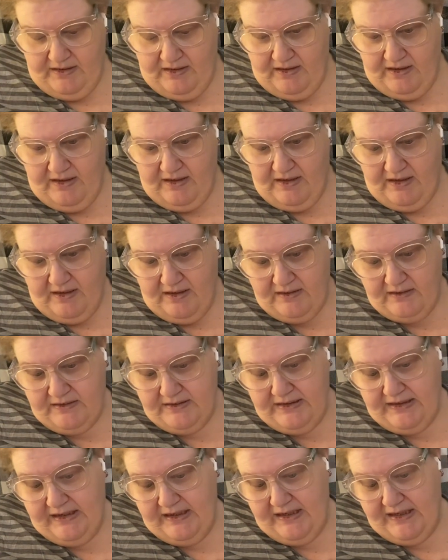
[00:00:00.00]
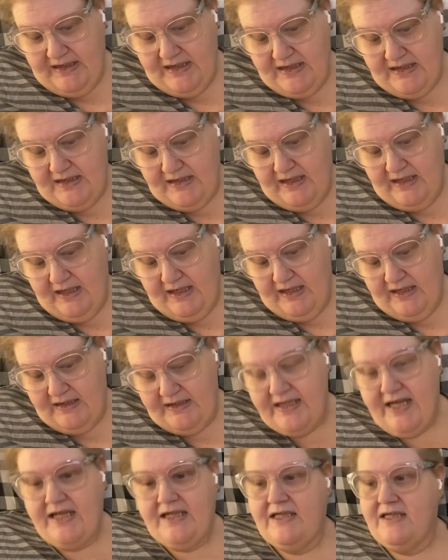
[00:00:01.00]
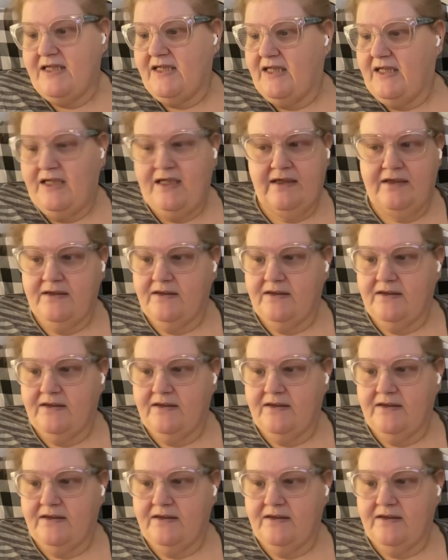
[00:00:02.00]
Uh, Leigh is in Tennessee.